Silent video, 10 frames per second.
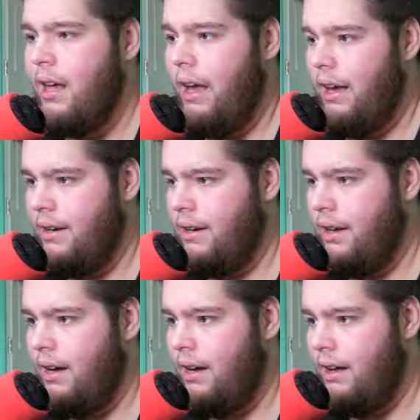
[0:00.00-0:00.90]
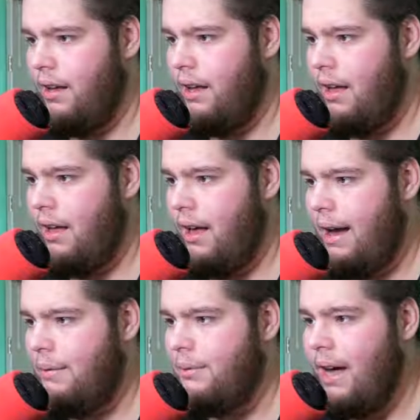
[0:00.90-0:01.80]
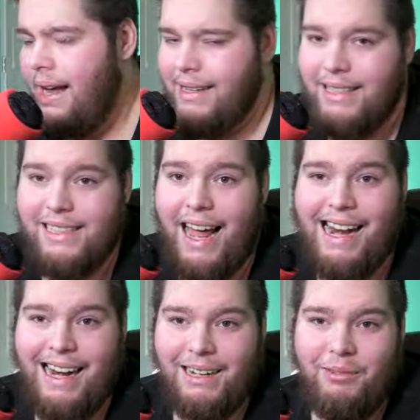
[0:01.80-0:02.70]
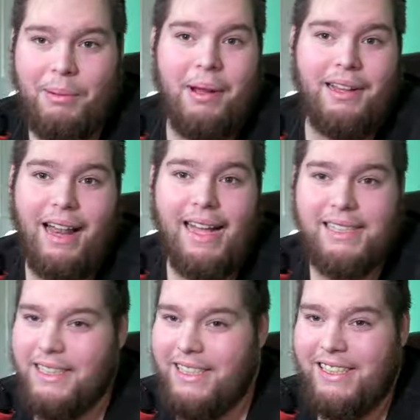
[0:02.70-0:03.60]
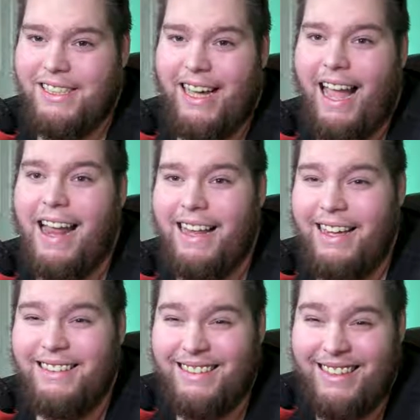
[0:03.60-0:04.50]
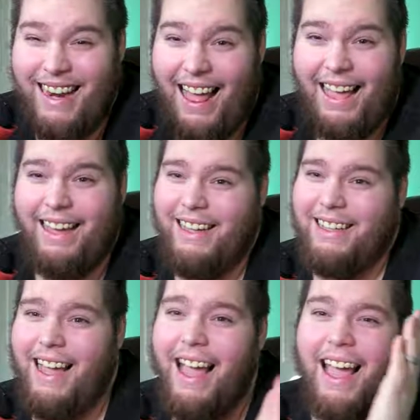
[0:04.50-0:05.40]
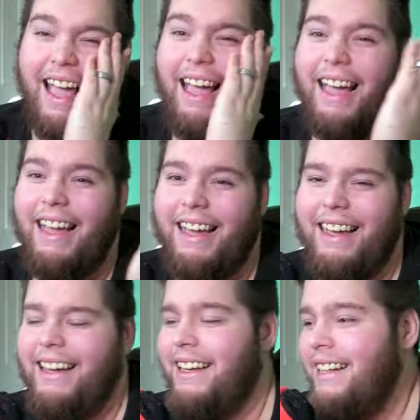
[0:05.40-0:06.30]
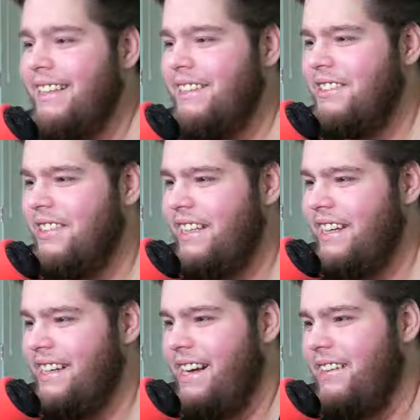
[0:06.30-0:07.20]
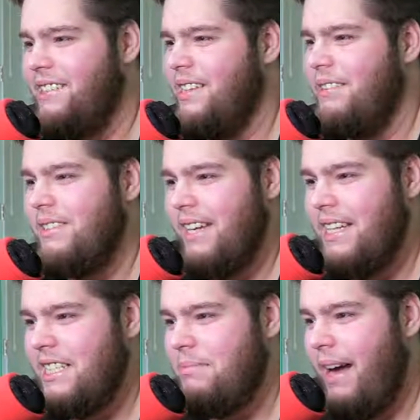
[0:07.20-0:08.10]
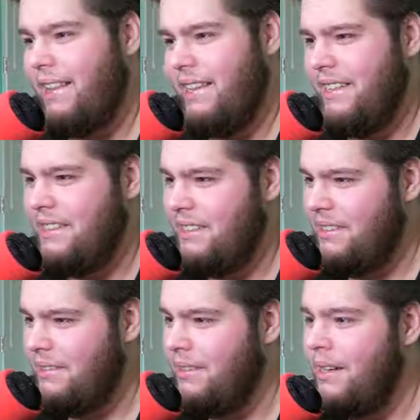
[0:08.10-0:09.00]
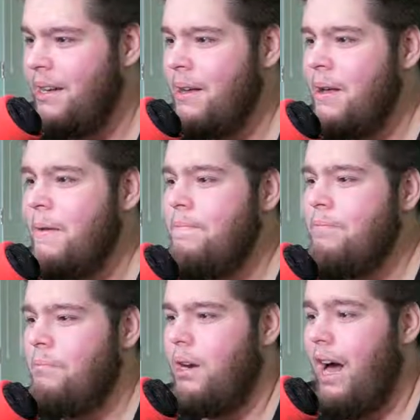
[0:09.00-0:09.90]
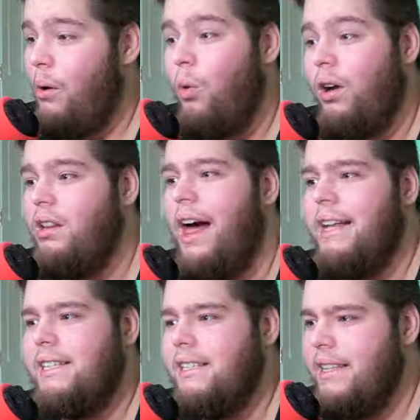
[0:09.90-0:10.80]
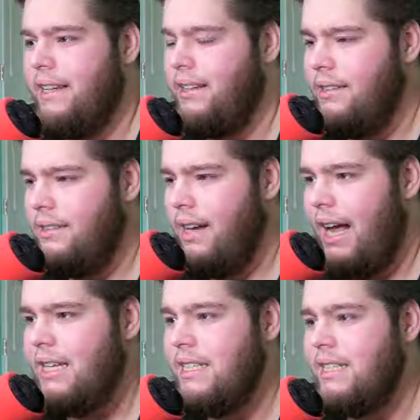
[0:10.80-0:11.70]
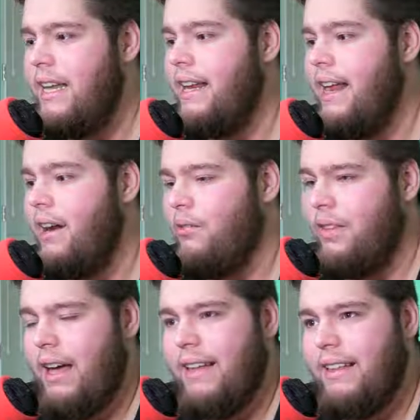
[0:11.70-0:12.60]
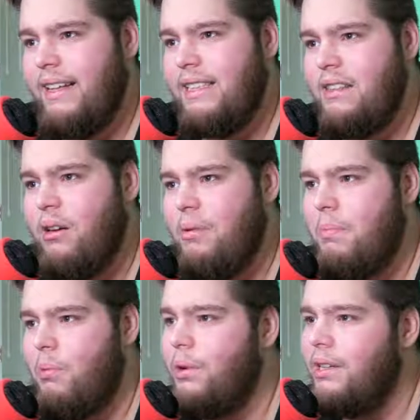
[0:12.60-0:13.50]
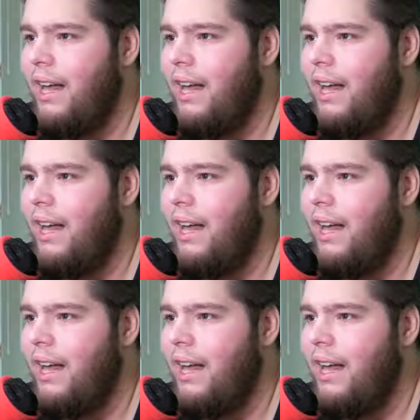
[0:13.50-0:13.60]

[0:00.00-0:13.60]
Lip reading: And I decided not to wear my glasses, just like I did today. Hey, what do you know? I was lazy back then too. But I wore glasses then. I just didn't. I guess I thought people wouldn't